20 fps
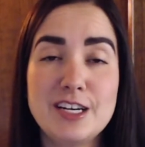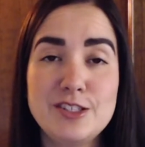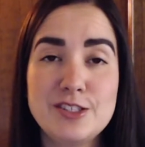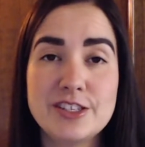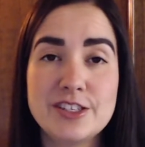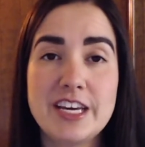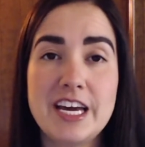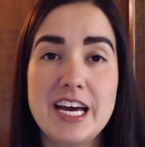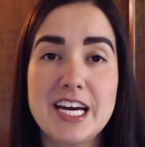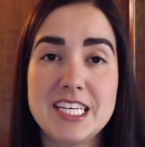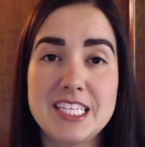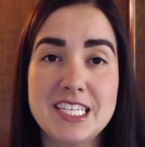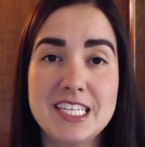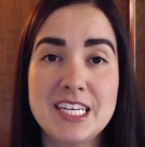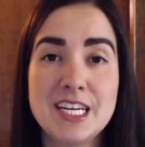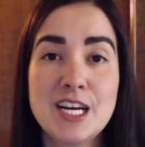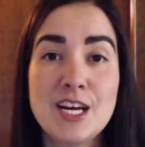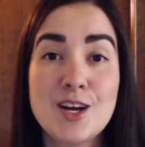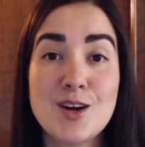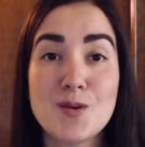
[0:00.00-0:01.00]
to get
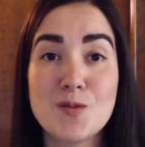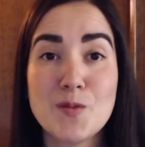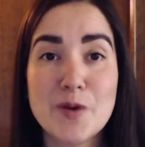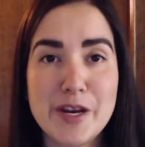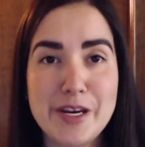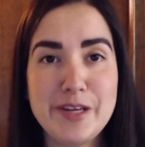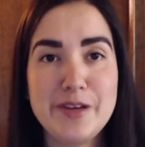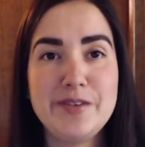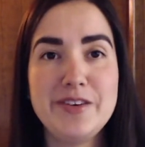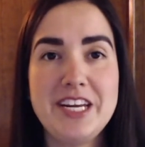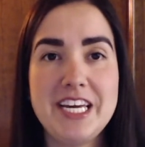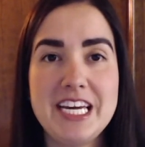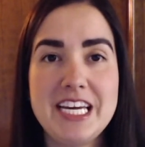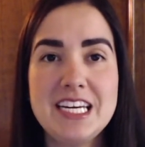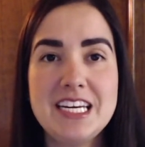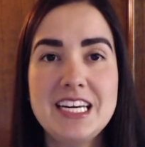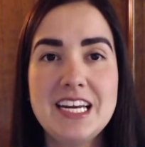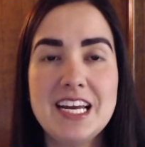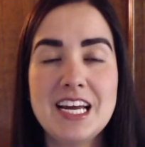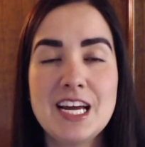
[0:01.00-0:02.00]
what you
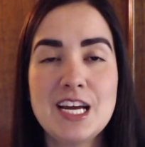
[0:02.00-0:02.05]
need.